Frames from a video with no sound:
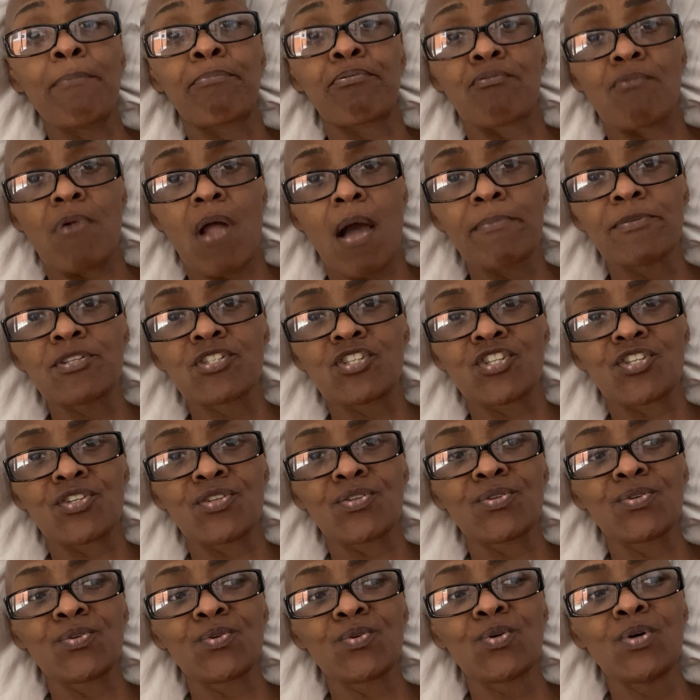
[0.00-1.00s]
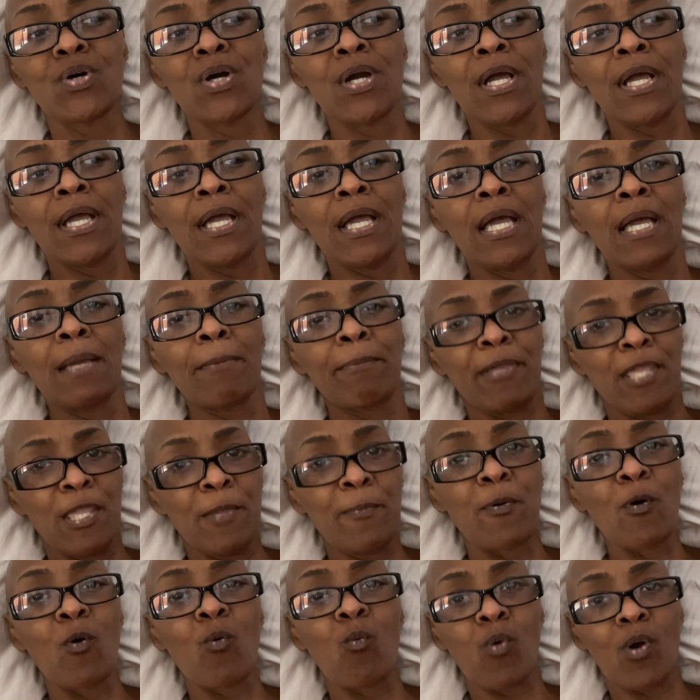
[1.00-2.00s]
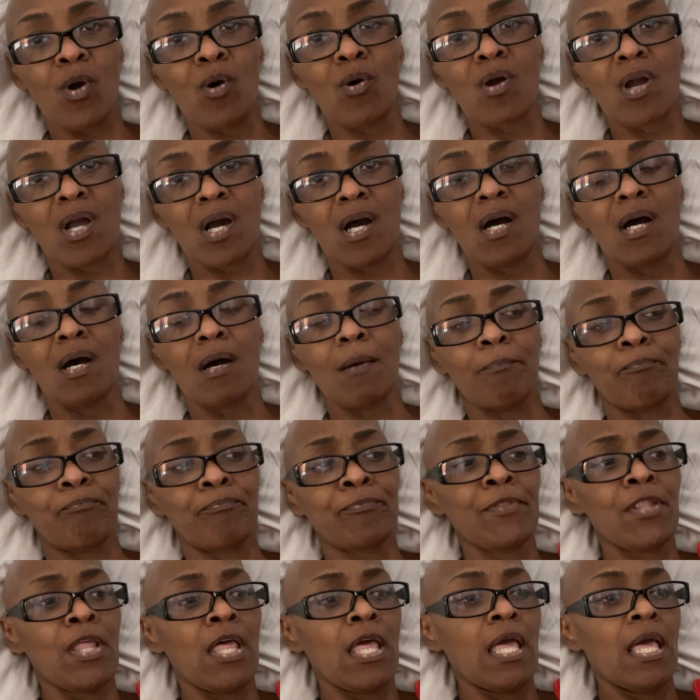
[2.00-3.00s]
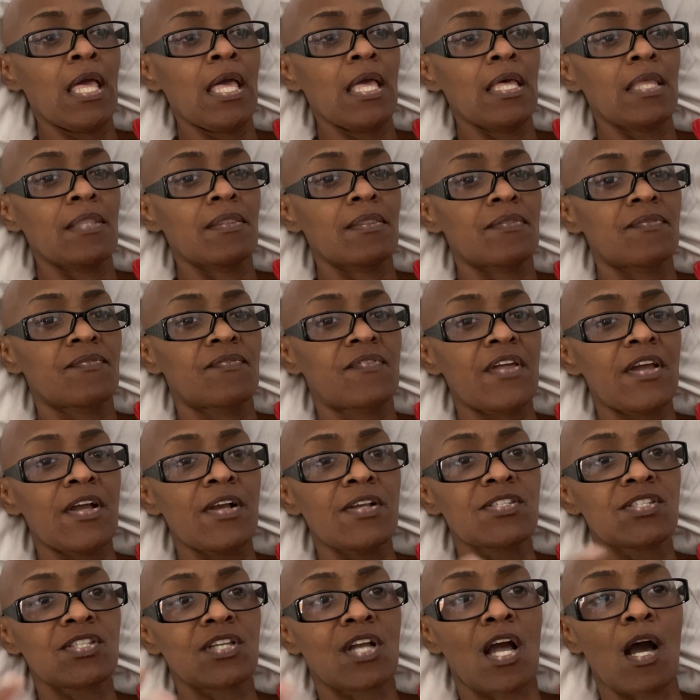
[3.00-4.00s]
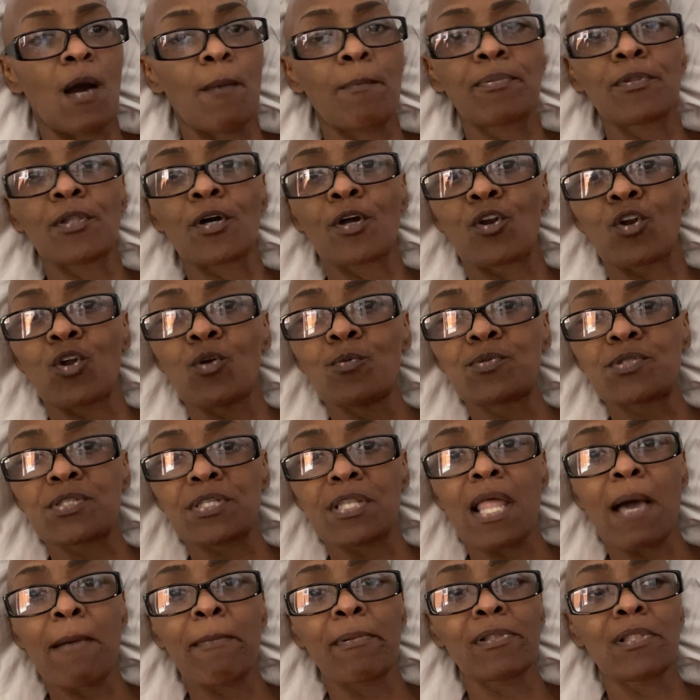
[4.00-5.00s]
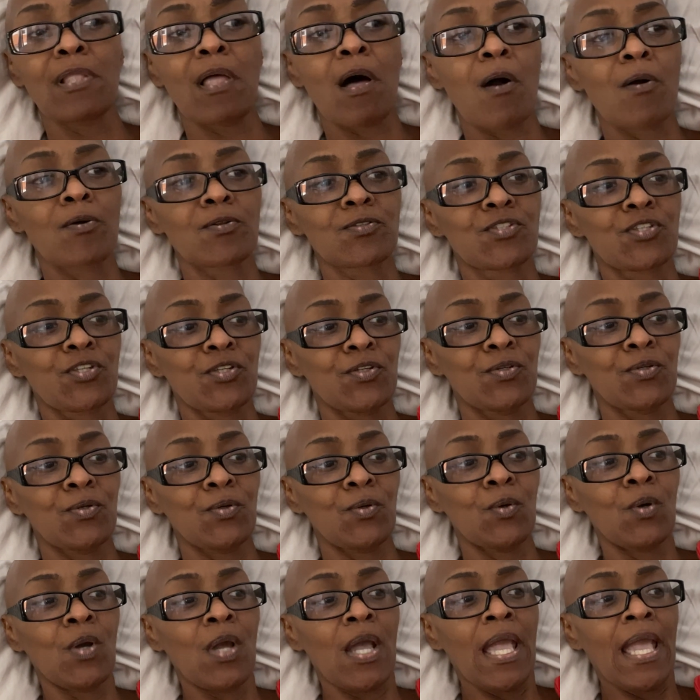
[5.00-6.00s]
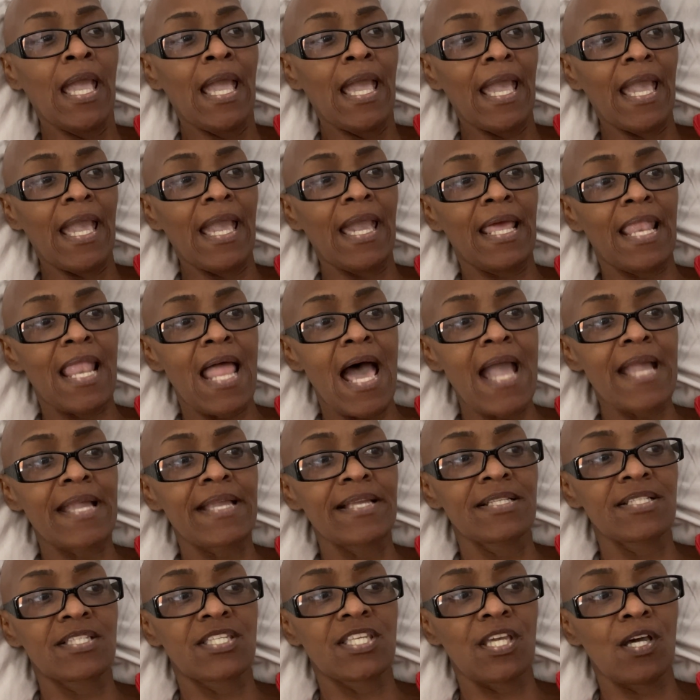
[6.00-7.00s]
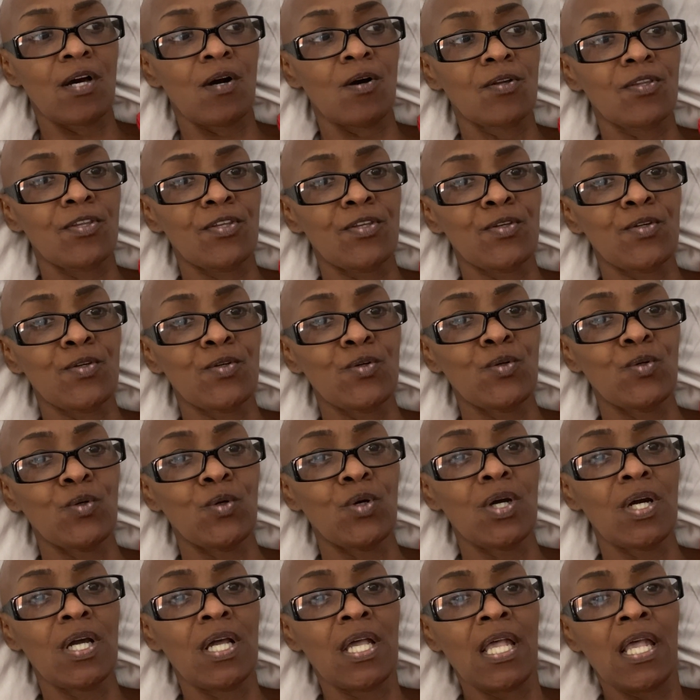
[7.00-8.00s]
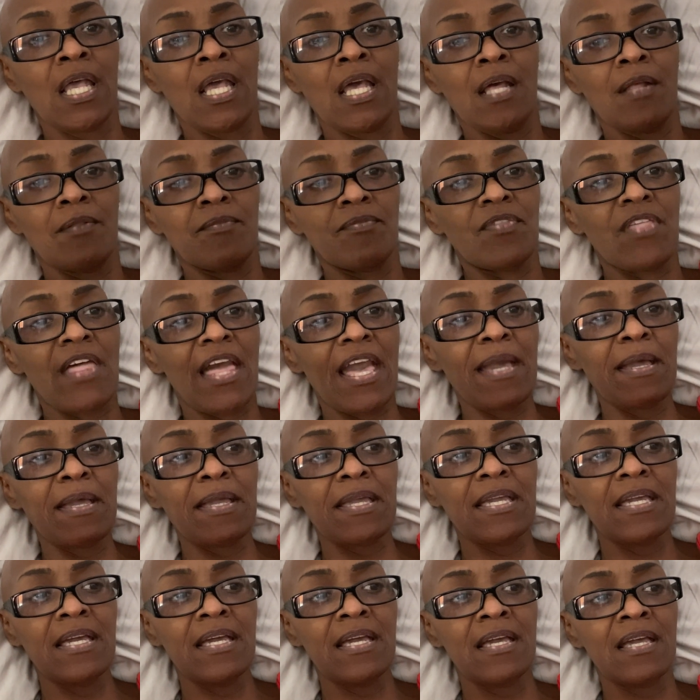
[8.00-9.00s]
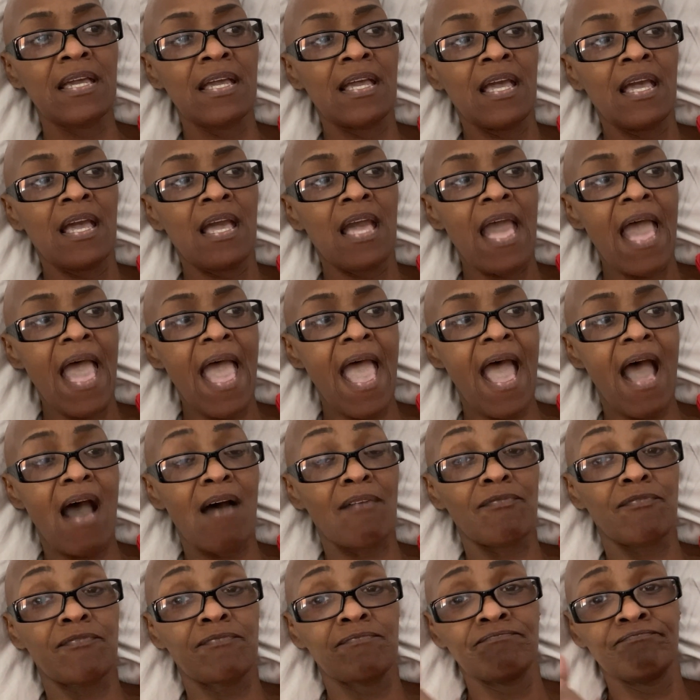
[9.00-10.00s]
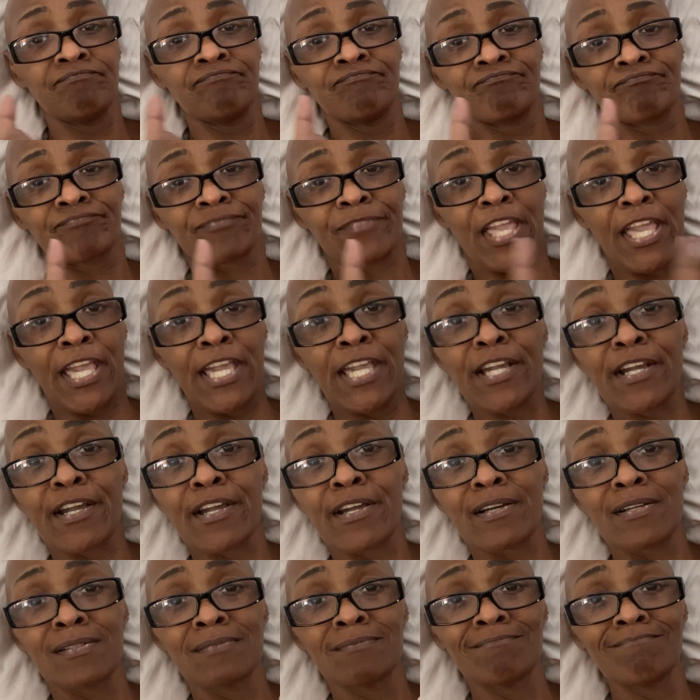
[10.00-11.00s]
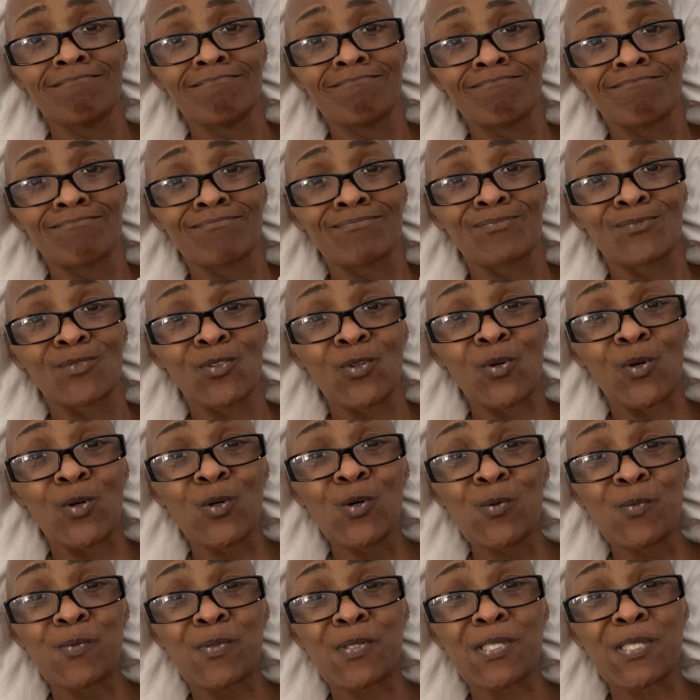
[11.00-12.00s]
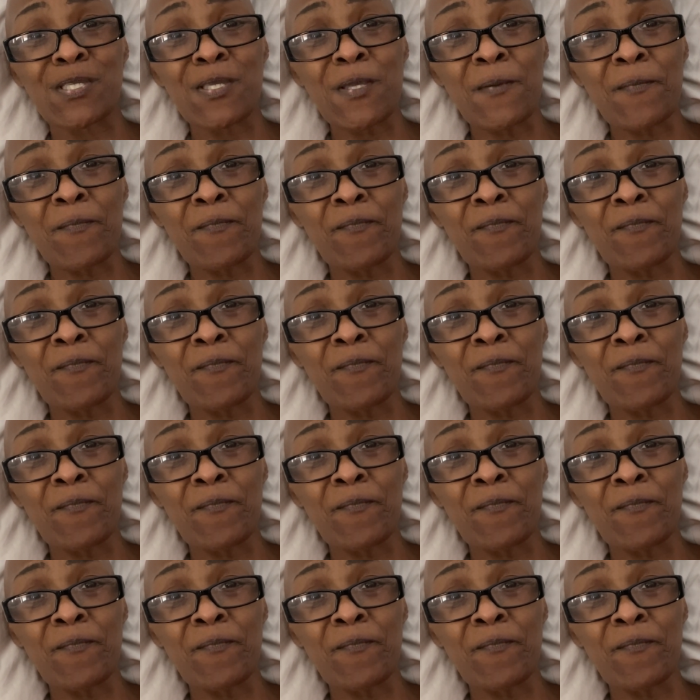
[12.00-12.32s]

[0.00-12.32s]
promise you, people will come. There's a couple of groups that I belong to, and I can tell you they have kink groups,